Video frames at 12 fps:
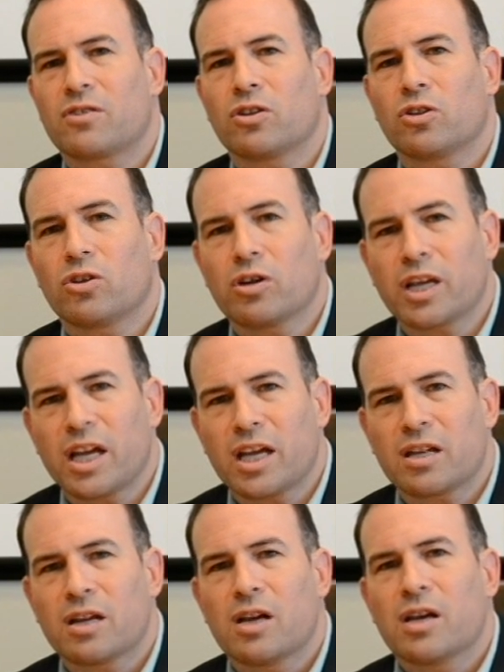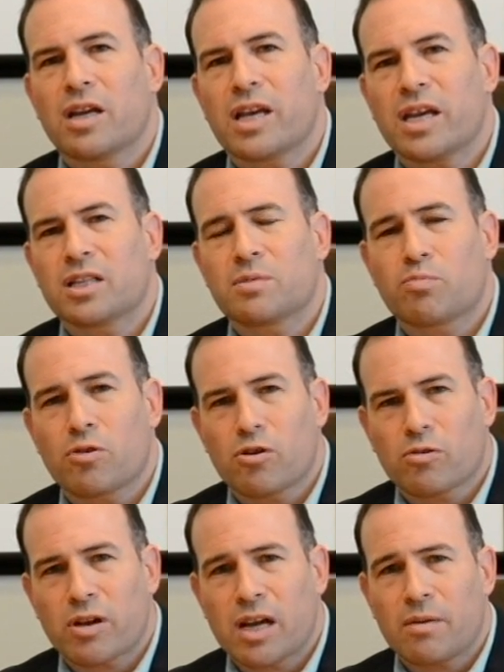to look at its
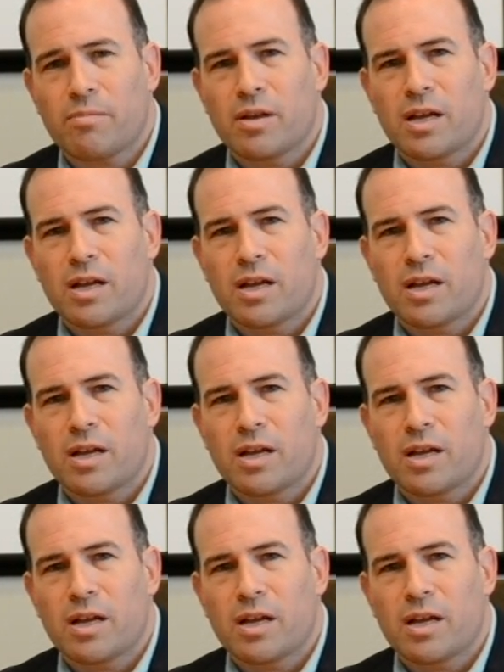program